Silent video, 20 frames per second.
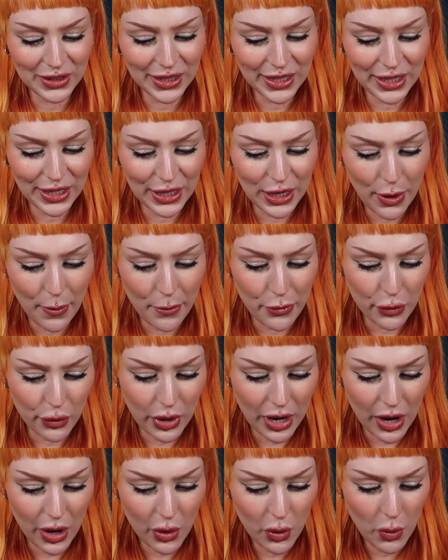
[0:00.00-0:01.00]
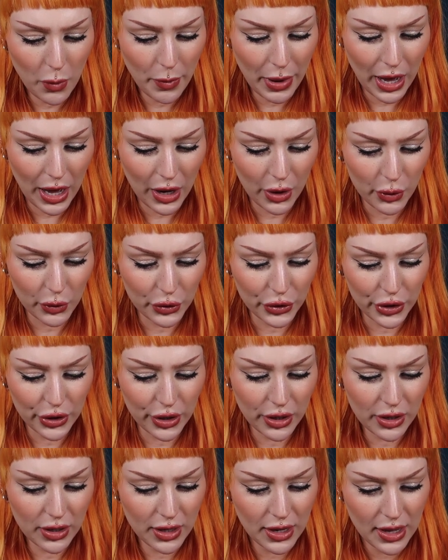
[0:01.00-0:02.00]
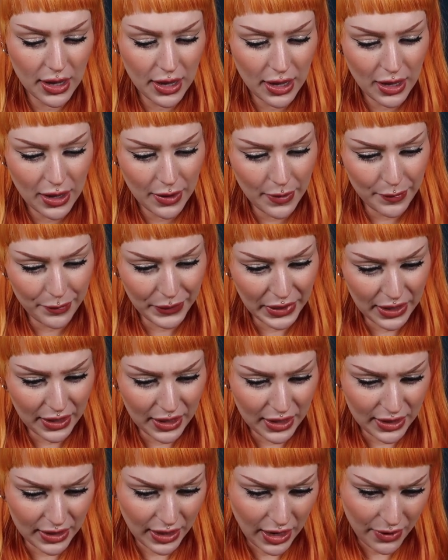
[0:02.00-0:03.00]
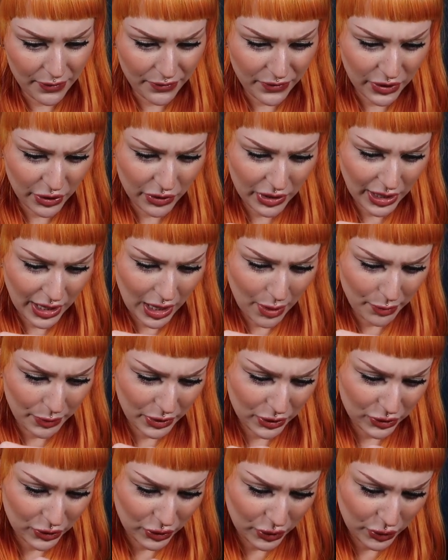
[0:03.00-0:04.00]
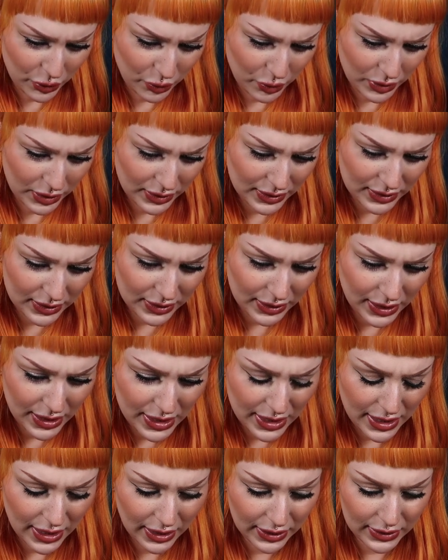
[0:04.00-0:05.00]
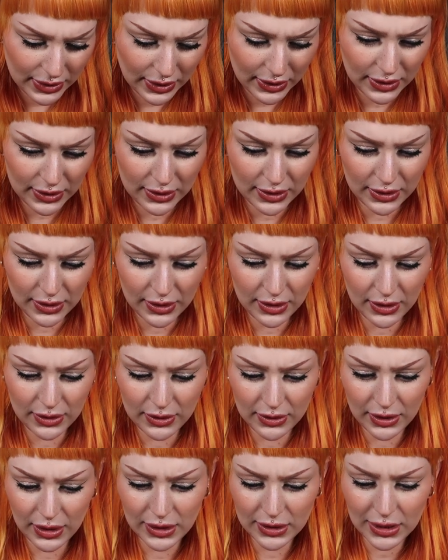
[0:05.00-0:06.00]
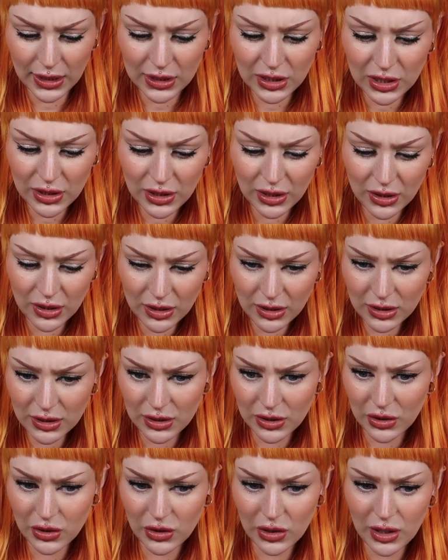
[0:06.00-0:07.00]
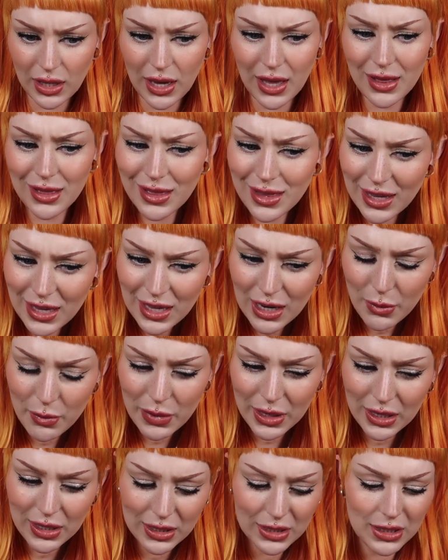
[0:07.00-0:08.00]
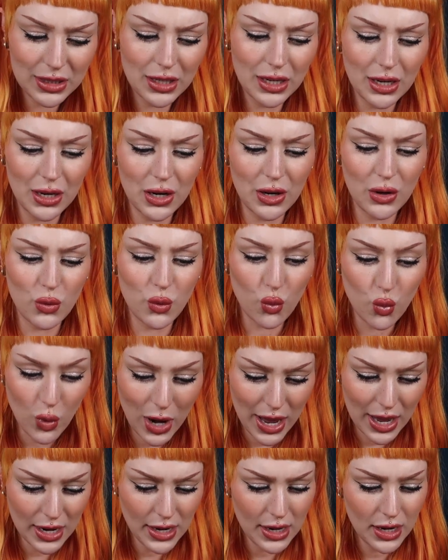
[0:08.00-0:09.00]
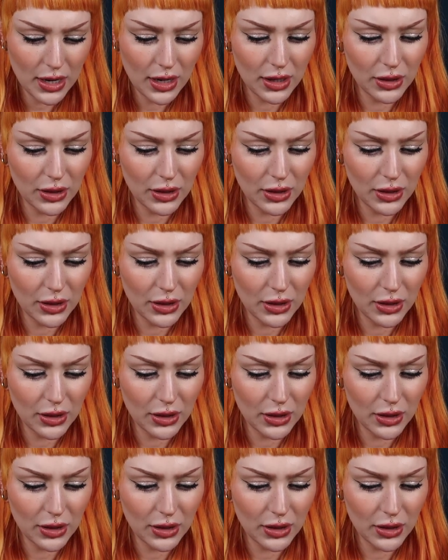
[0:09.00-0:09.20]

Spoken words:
the brow powder, and I'm very happy to see that these actually does look a little bit red